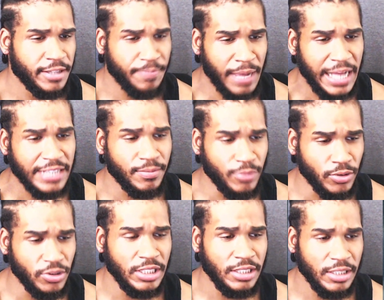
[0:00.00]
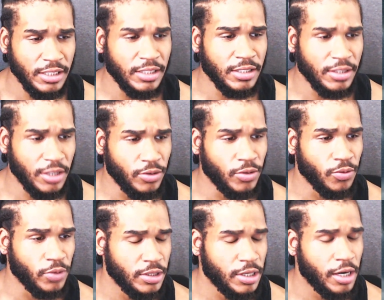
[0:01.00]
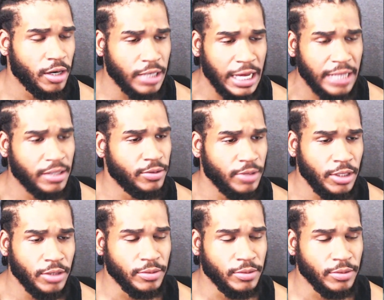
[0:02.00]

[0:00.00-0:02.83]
Possible Jesus. Aaron, I don't know.